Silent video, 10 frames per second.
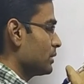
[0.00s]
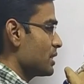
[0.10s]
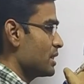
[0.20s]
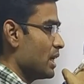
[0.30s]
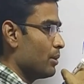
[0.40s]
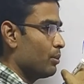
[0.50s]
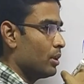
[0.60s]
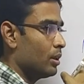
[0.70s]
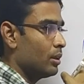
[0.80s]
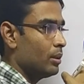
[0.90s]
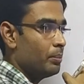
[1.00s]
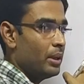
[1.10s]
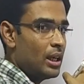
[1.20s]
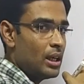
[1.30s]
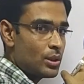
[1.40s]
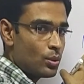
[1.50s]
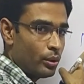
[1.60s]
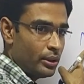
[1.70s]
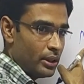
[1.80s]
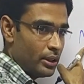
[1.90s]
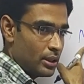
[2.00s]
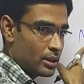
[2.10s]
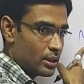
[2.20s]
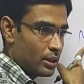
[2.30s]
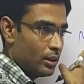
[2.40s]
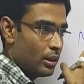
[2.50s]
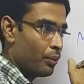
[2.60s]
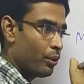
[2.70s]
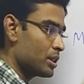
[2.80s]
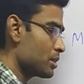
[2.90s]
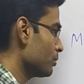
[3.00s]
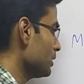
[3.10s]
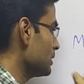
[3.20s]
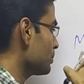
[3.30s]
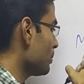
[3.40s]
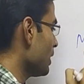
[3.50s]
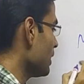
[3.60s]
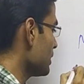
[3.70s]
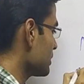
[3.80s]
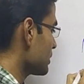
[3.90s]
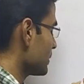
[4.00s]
7 base quantities. In the first one is mass,